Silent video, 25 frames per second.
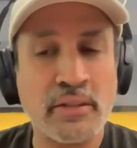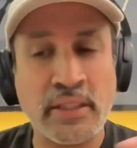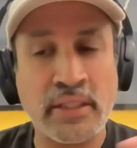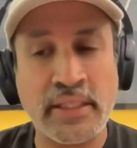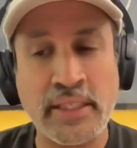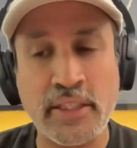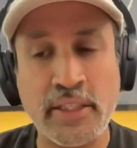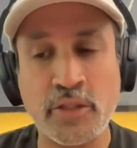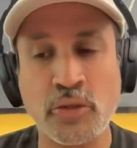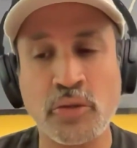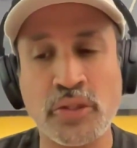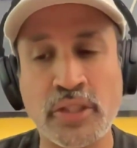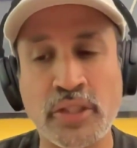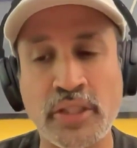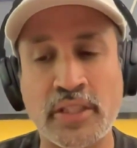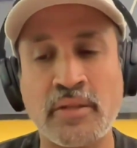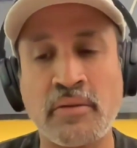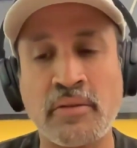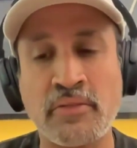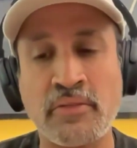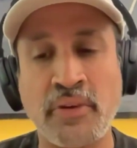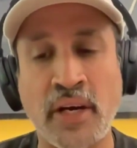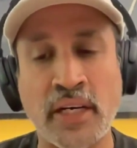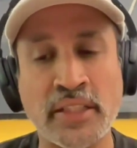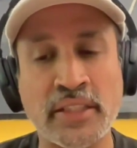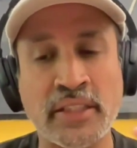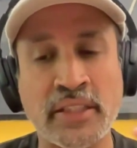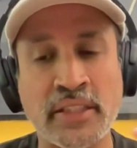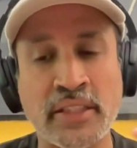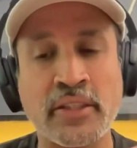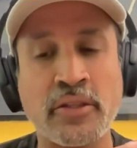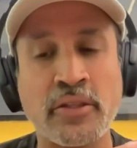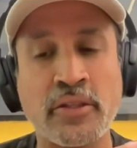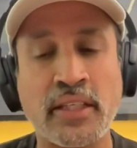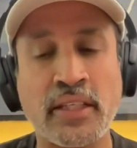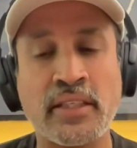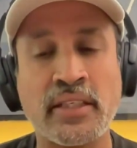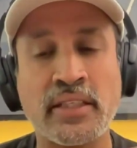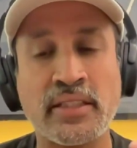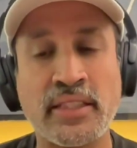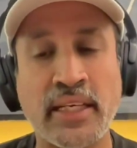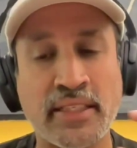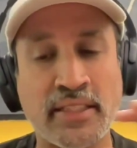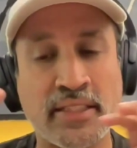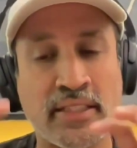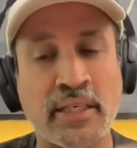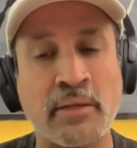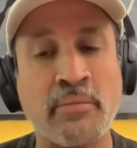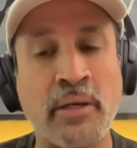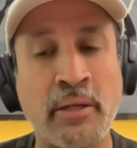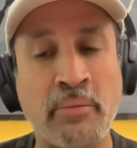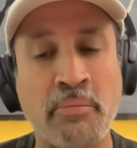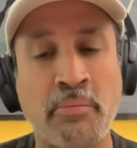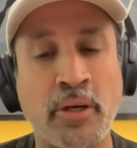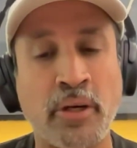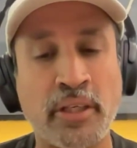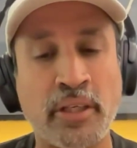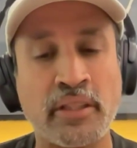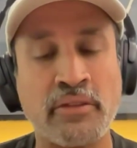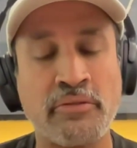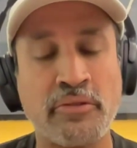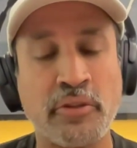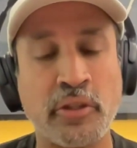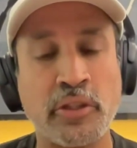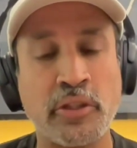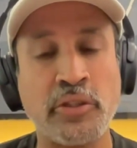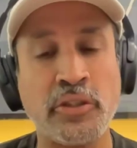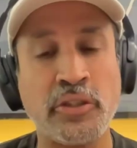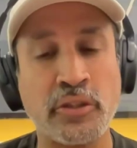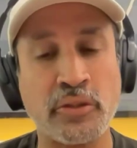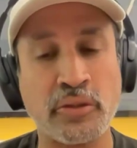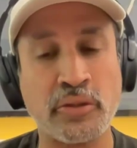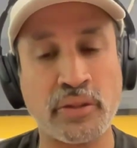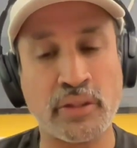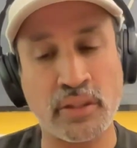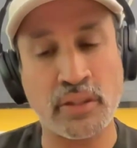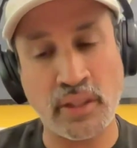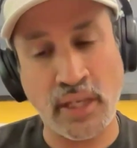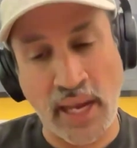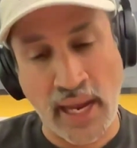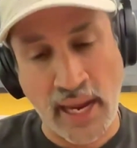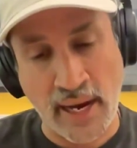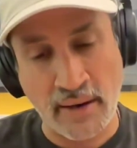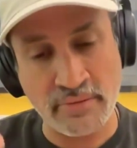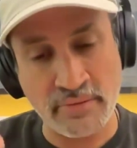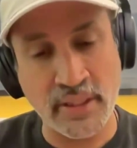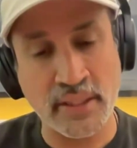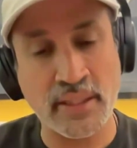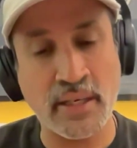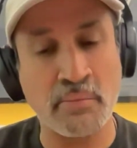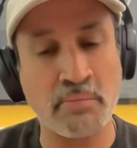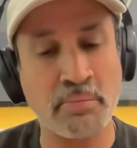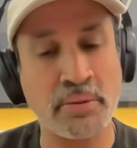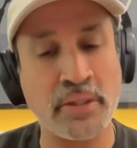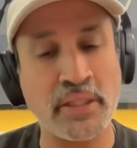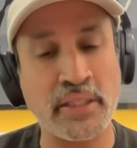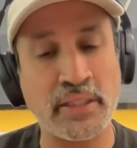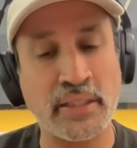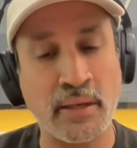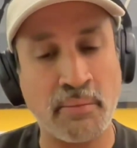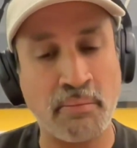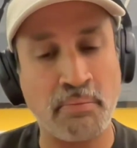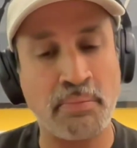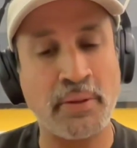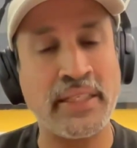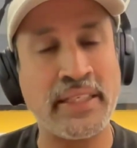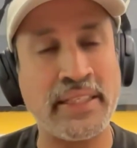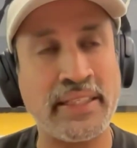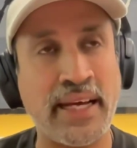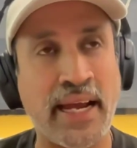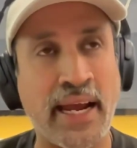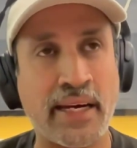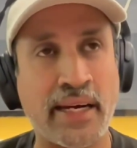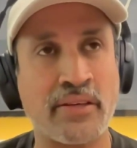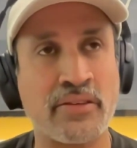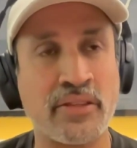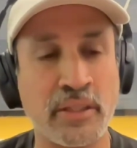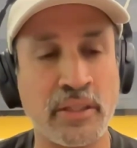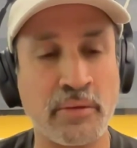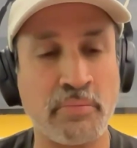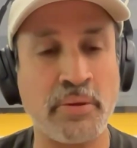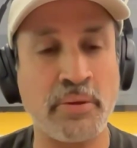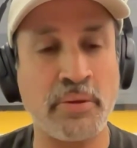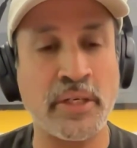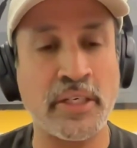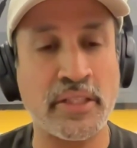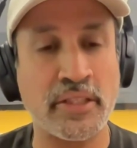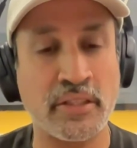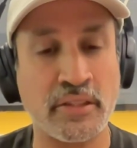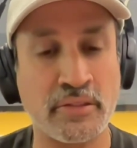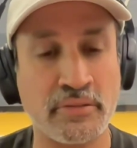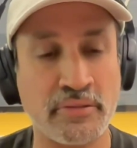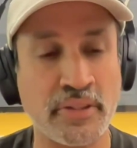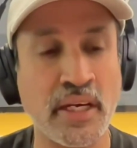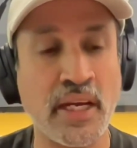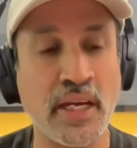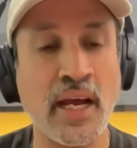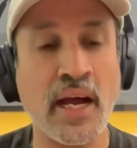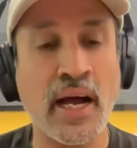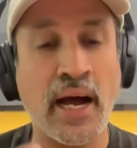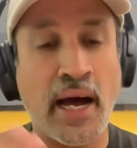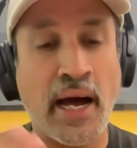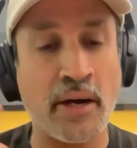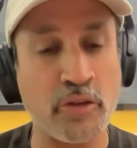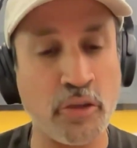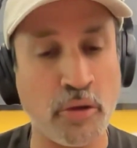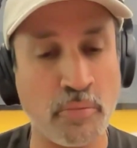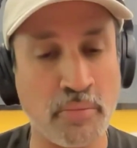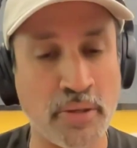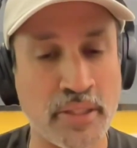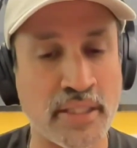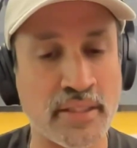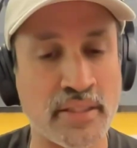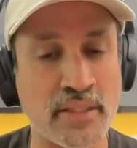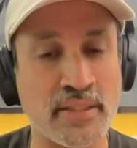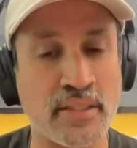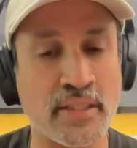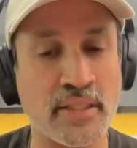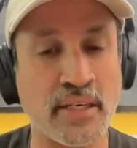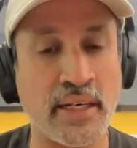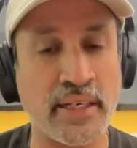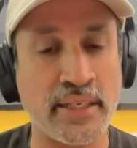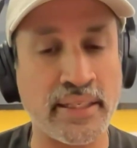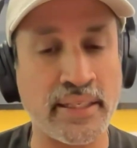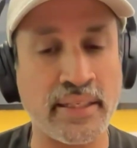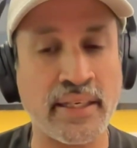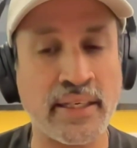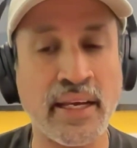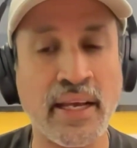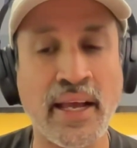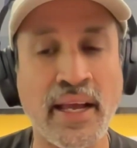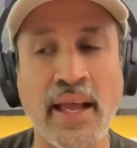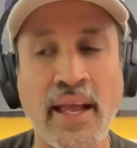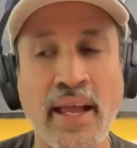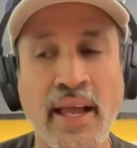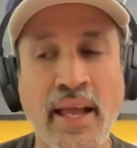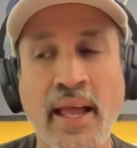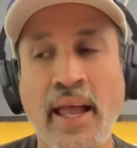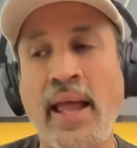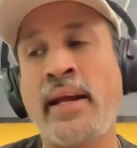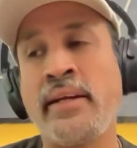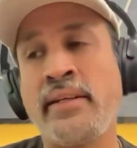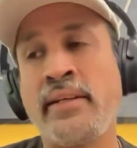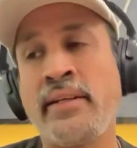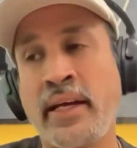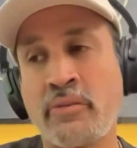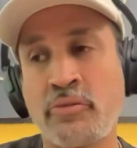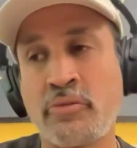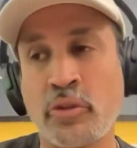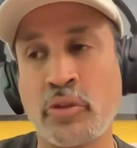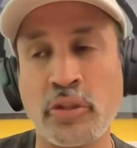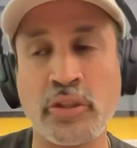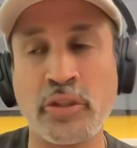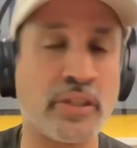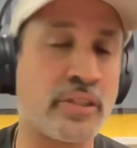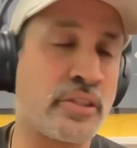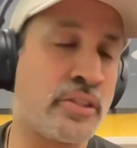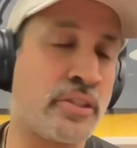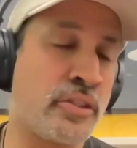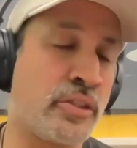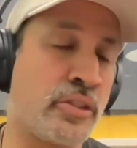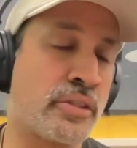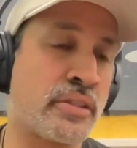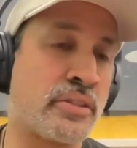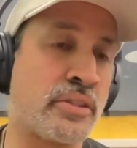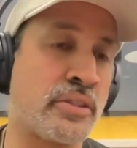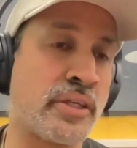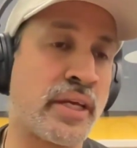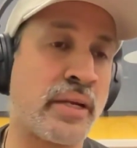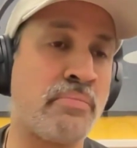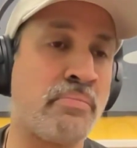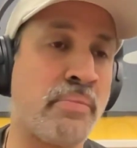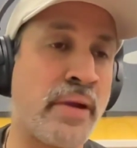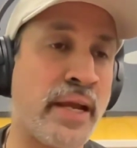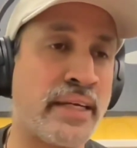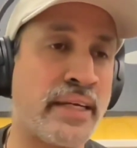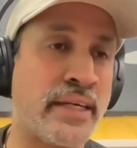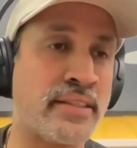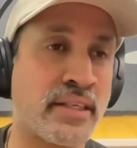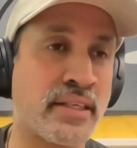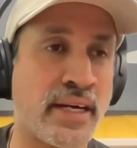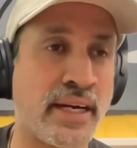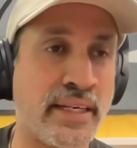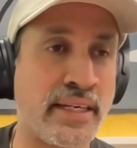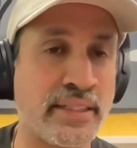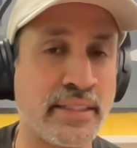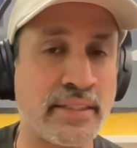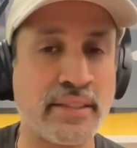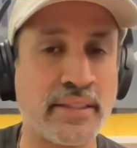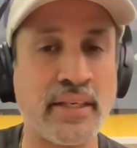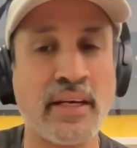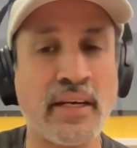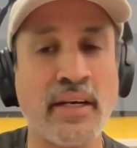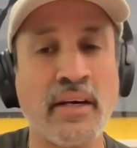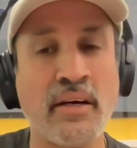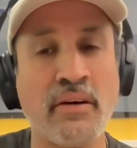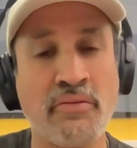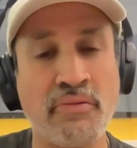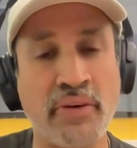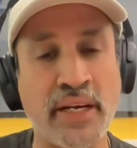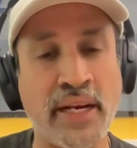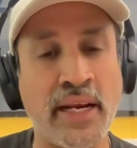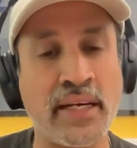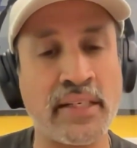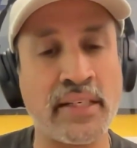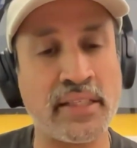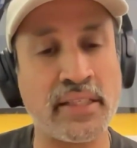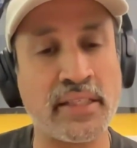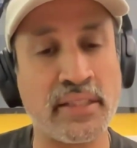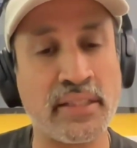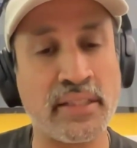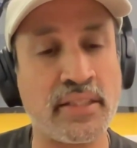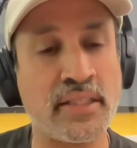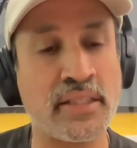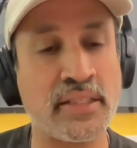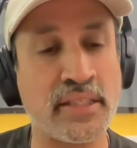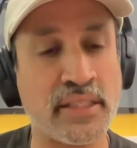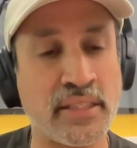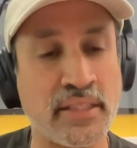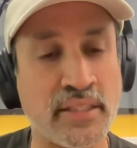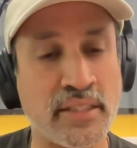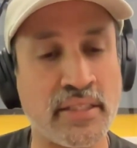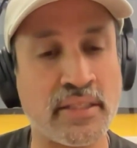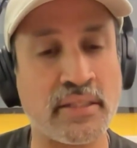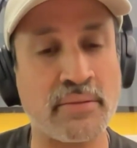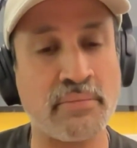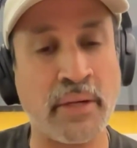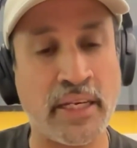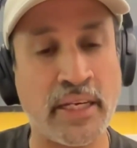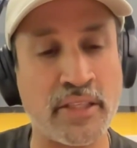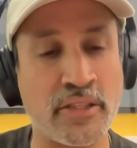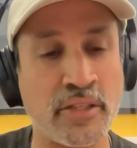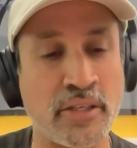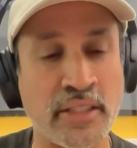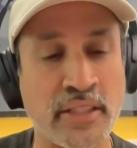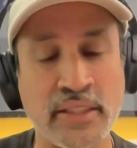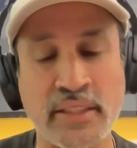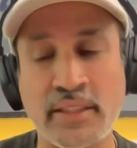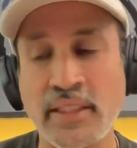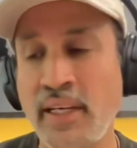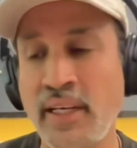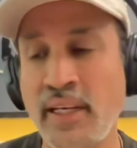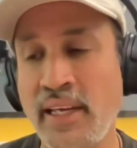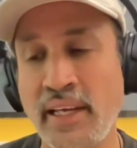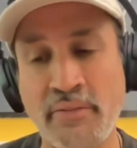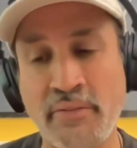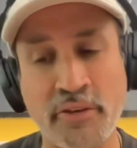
These two systems functioning together is extremely important for you to have the complete, accurate picture of how your business is running, and therefore you can make the right financial decisions based on it.